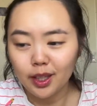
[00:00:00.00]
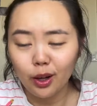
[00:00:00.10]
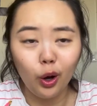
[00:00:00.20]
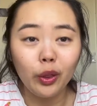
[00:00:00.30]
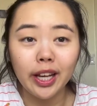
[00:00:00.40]

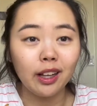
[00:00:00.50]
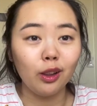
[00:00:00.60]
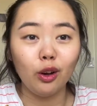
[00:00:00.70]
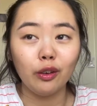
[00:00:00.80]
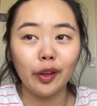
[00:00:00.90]
on like a
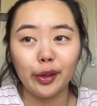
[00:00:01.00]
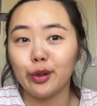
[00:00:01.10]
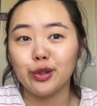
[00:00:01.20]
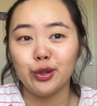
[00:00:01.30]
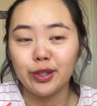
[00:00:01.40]
lot of like
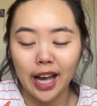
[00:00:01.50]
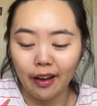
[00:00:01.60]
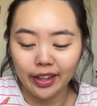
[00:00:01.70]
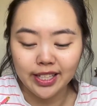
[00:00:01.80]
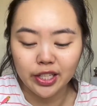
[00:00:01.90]
those news
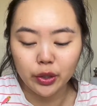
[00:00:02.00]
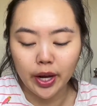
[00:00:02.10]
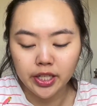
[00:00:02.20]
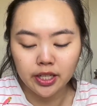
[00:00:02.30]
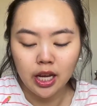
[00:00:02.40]
outlet
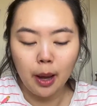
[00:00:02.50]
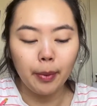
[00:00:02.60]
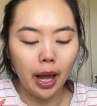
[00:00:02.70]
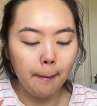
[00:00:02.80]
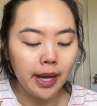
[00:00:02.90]
situations, but
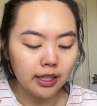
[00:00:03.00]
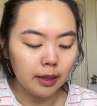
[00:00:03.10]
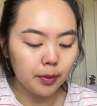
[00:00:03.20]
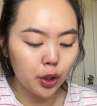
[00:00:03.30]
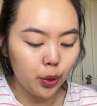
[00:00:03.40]
I picked
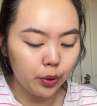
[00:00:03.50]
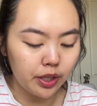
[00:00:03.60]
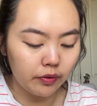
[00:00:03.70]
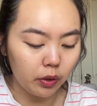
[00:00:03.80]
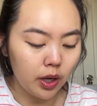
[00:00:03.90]
up two
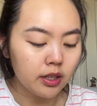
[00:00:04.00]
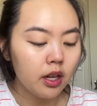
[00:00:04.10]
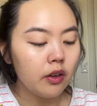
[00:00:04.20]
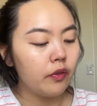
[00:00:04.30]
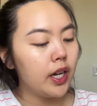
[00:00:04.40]
different ones.
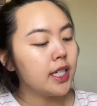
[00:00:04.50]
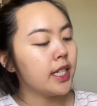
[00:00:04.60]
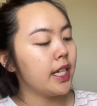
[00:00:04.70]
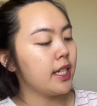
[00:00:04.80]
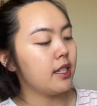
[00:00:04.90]
First
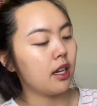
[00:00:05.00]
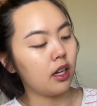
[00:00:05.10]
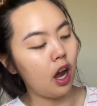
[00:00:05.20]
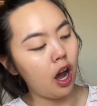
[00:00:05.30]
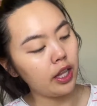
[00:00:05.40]
is the
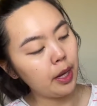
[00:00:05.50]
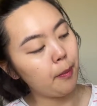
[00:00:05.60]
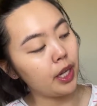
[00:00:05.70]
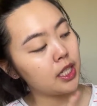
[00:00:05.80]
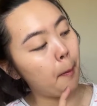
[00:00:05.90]
garlic
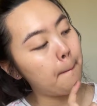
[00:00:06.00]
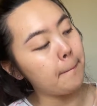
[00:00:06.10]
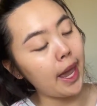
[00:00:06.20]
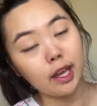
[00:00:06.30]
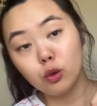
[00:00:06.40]
butter
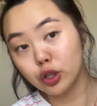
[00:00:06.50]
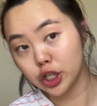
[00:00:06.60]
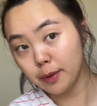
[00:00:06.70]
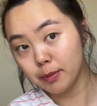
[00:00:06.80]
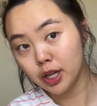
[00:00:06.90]
bagel
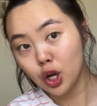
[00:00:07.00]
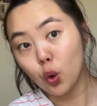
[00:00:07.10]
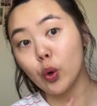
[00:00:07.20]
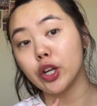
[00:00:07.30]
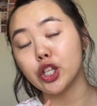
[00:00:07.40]
chip,
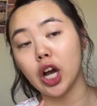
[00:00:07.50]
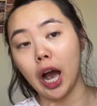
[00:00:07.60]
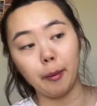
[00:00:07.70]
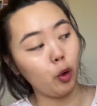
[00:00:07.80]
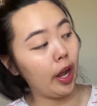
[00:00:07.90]
which
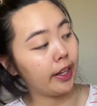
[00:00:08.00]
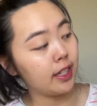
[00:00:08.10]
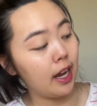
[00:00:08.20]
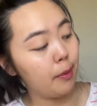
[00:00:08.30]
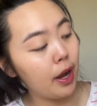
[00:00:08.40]
I'm quite
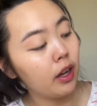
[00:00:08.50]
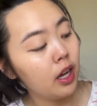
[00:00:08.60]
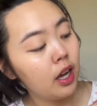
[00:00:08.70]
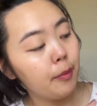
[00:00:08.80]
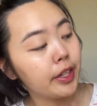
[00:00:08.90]
excited about
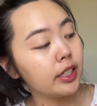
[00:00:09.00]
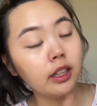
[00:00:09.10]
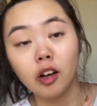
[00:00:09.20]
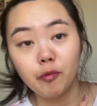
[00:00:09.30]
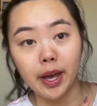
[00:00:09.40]
because I
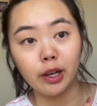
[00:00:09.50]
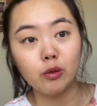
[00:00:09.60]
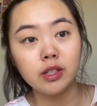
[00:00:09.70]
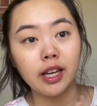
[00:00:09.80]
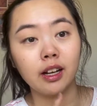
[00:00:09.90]
love
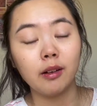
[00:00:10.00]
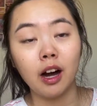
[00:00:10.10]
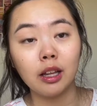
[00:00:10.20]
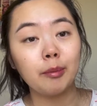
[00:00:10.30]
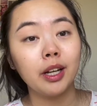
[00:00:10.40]
bagels, and
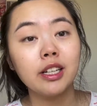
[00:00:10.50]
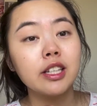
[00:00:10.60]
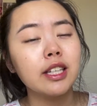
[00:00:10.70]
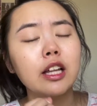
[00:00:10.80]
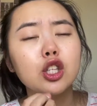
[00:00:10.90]
garlic butter
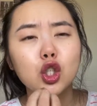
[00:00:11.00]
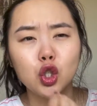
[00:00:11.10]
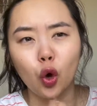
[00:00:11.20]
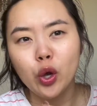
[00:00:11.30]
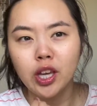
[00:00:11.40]
just sounds
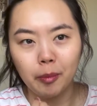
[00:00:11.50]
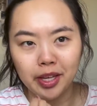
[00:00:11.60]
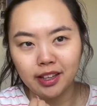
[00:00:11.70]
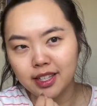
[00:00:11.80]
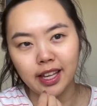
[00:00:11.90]
so
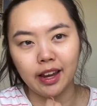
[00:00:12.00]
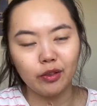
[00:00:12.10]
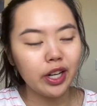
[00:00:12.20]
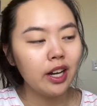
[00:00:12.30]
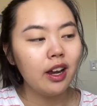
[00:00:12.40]
yummy and
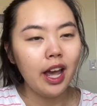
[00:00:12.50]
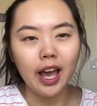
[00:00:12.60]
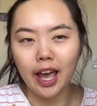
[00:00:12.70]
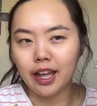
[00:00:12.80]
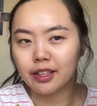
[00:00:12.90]
savory,
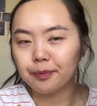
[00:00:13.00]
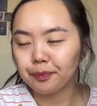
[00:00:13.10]
and